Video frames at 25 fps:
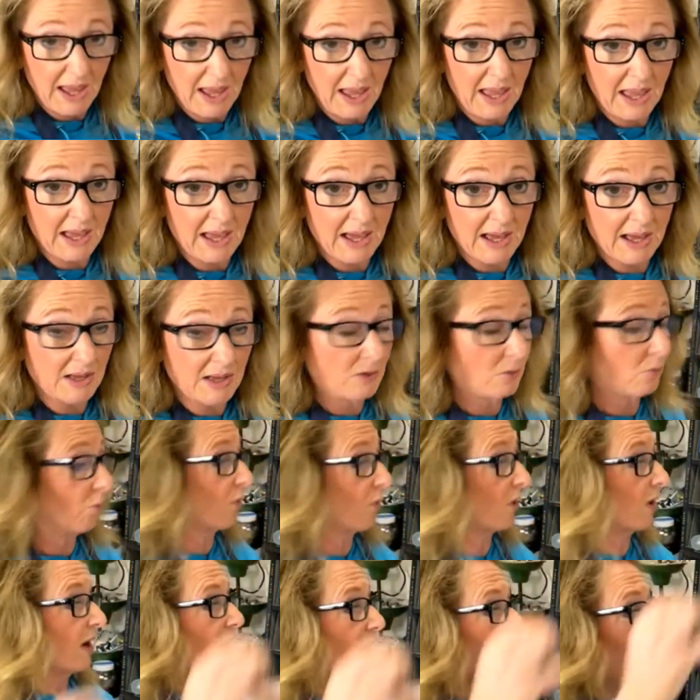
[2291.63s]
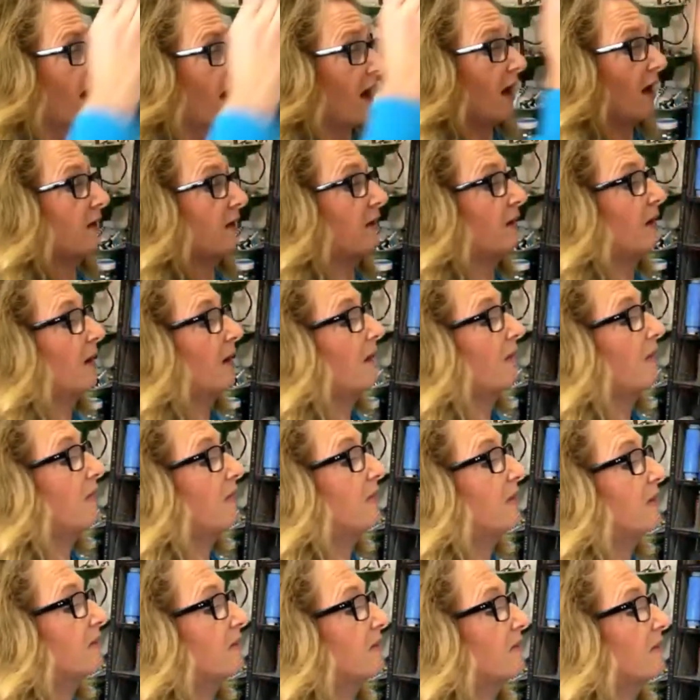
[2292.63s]
and work on
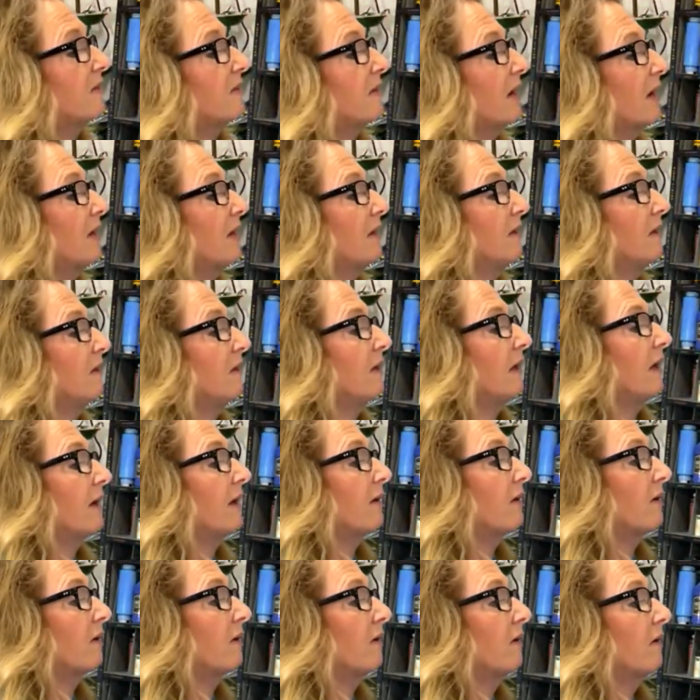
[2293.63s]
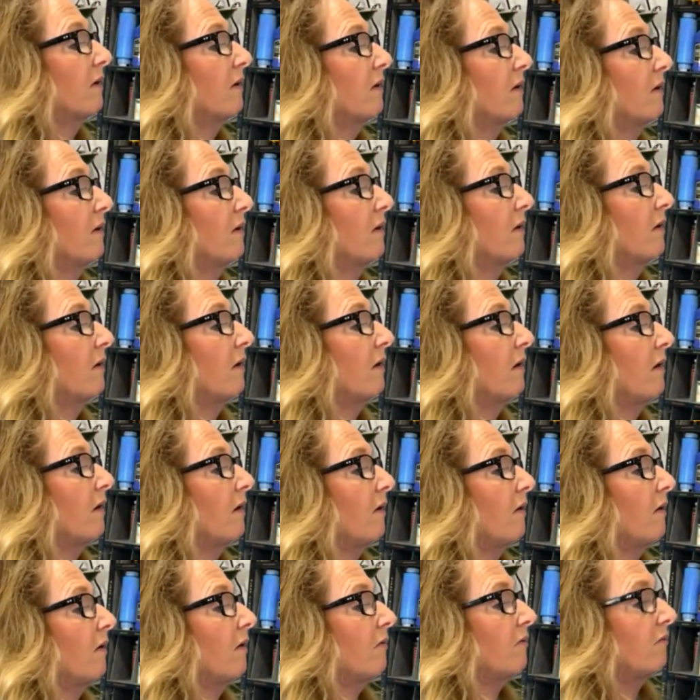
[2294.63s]
the second layer
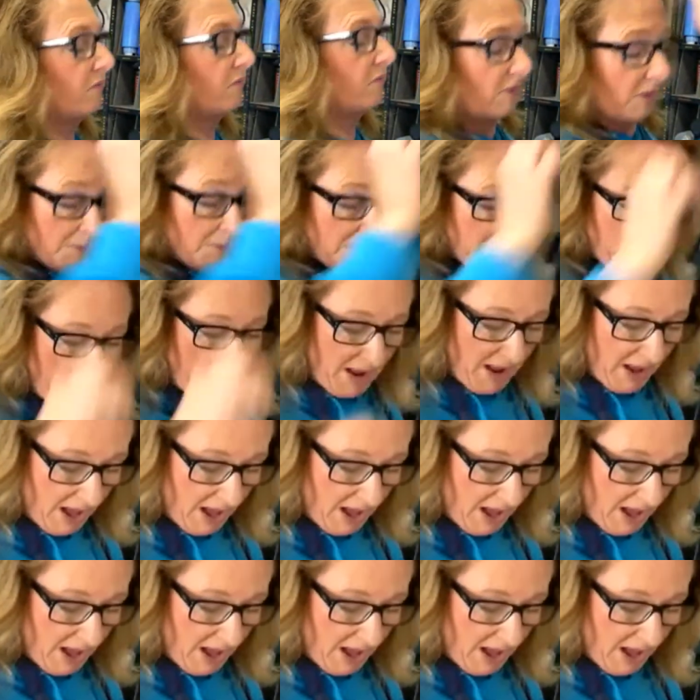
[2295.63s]
of my